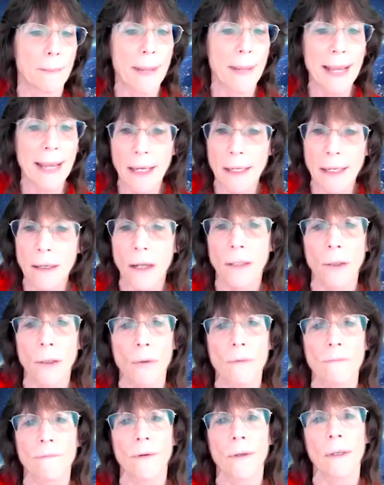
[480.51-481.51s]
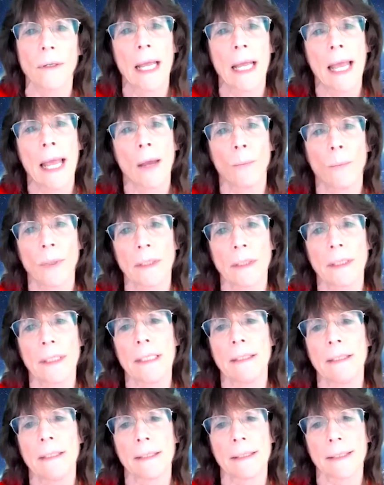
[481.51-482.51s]
pain all over, really
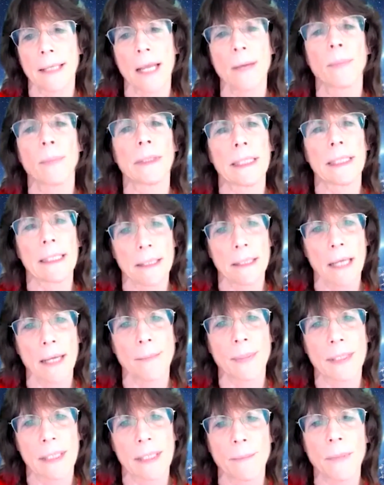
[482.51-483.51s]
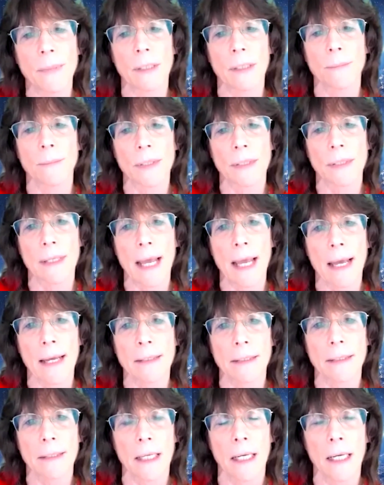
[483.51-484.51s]
disabling type symptoms
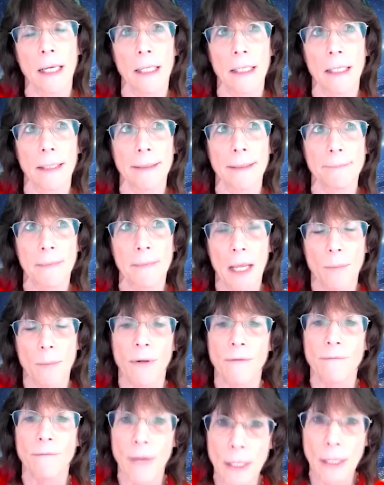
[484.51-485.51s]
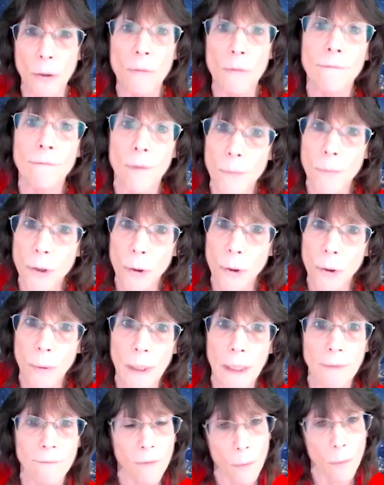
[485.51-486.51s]
that prevent you from
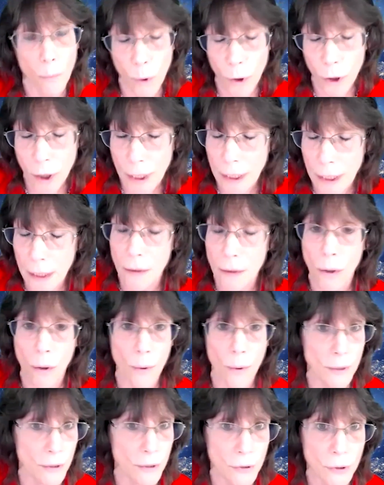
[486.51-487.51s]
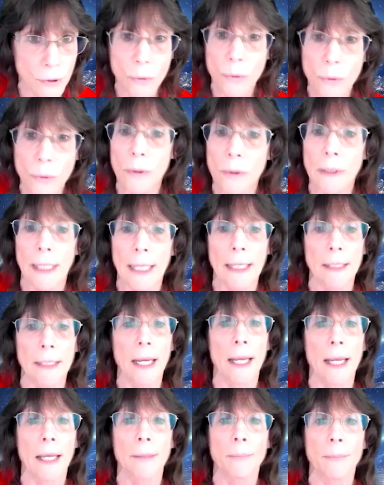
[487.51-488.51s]
working, going to school,
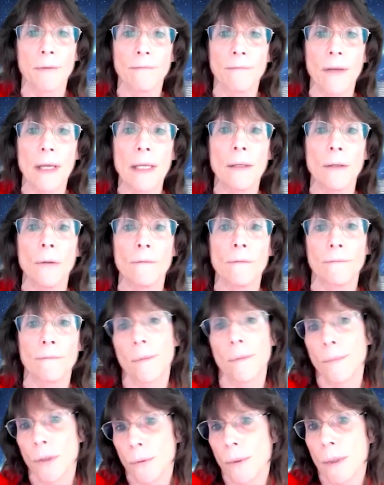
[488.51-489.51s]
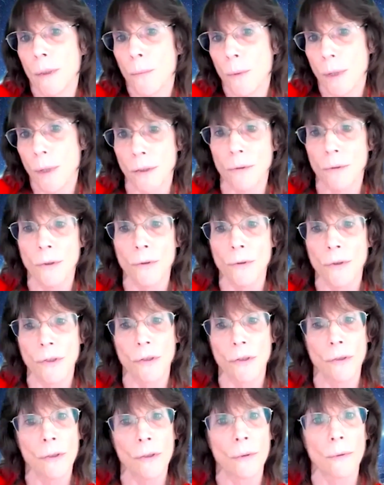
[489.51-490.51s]
and prevent you from doing what you used to
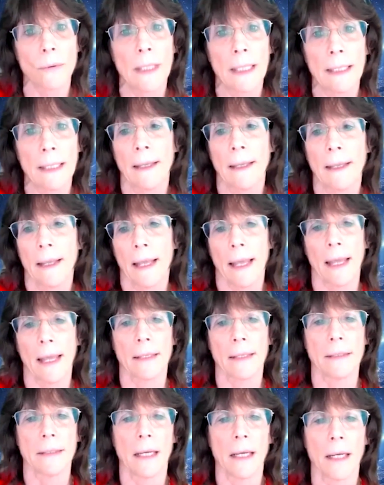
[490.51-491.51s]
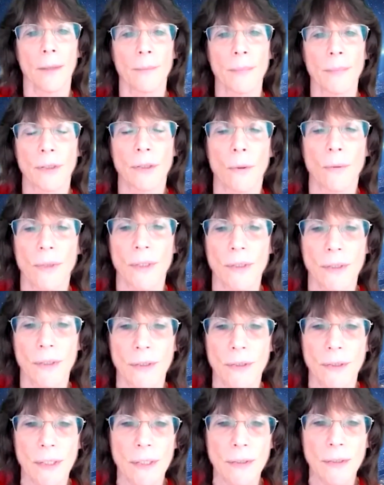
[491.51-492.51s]
do. And so these
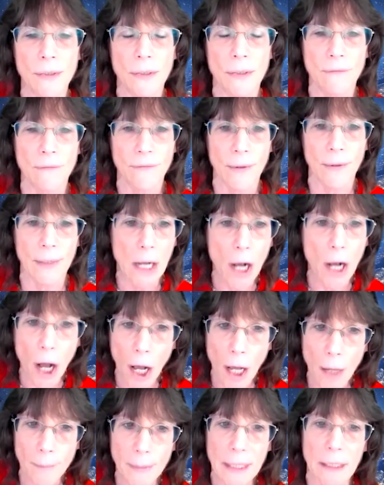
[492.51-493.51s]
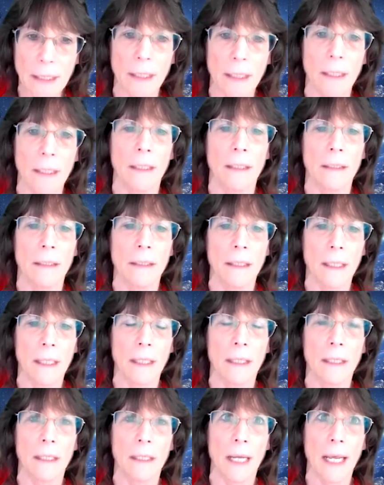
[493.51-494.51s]
diseases are very common
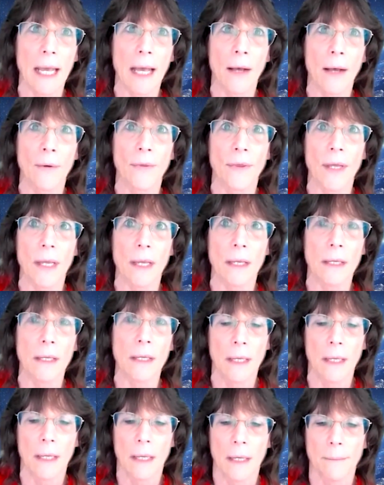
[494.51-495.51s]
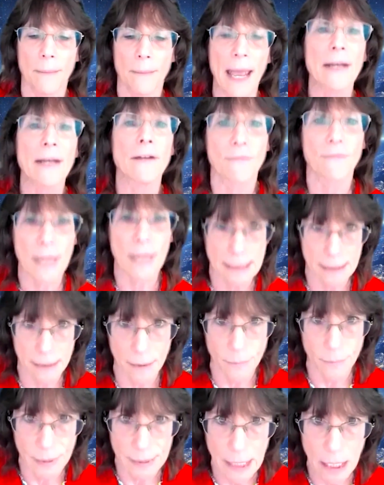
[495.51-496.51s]
in how they manifest
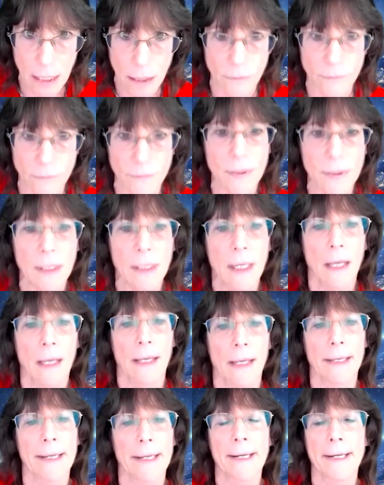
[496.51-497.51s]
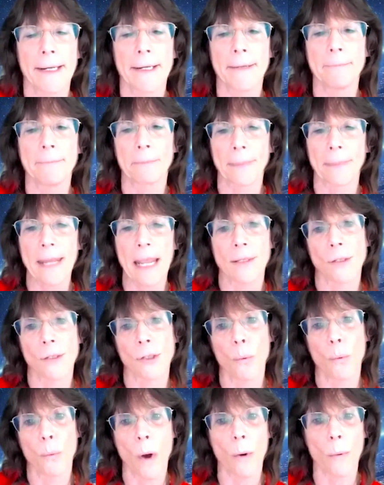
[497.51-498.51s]
themselves. And so
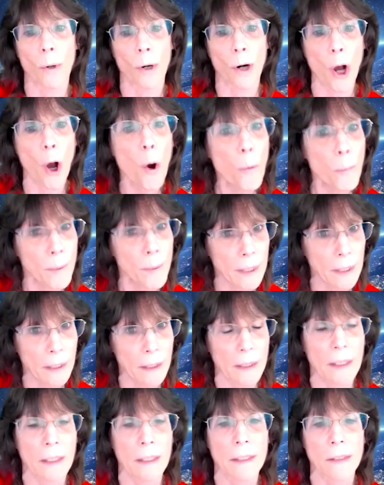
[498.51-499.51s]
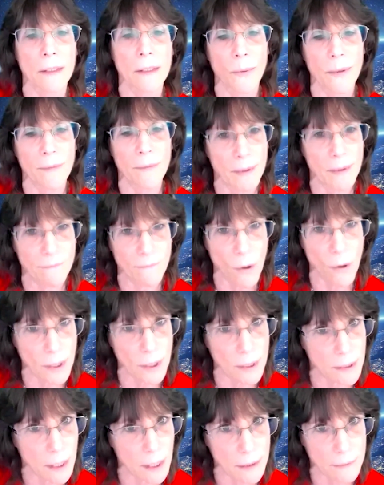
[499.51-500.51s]
what we're hoping is, we've been
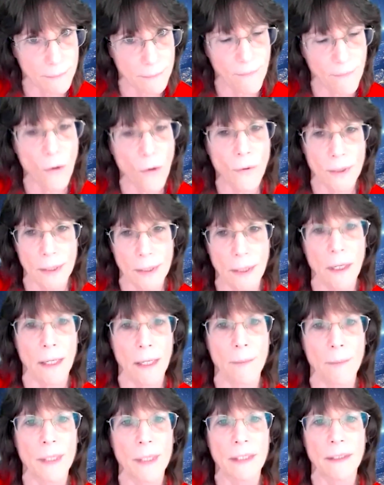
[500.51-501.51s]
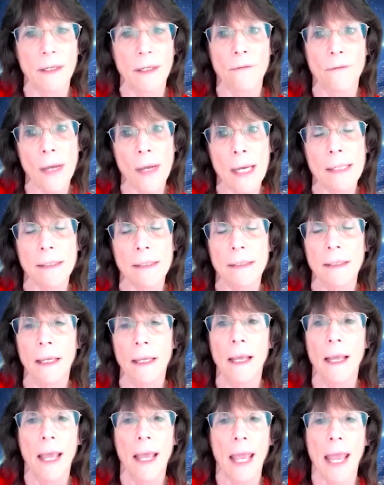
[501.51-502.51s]
focusing on msCCD
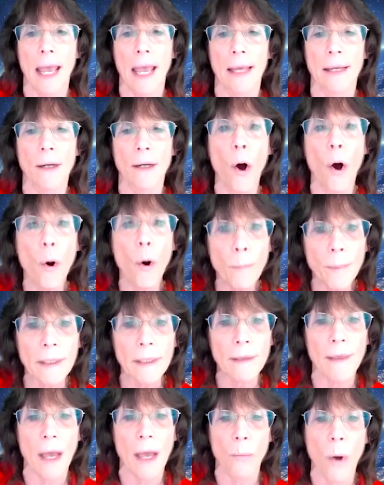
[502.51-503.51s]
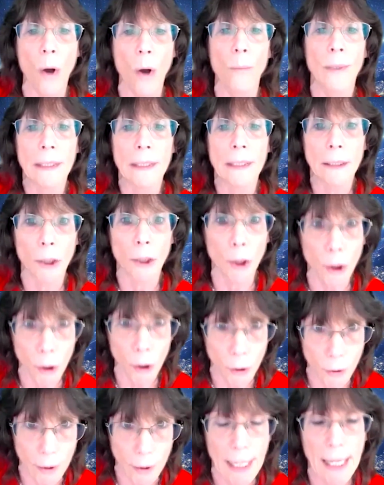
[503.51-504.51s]
and hoping that what we
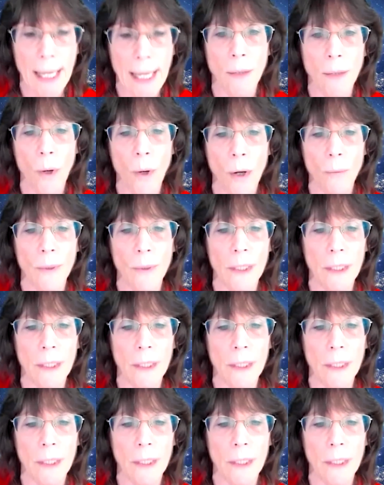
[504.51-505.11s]
learn and what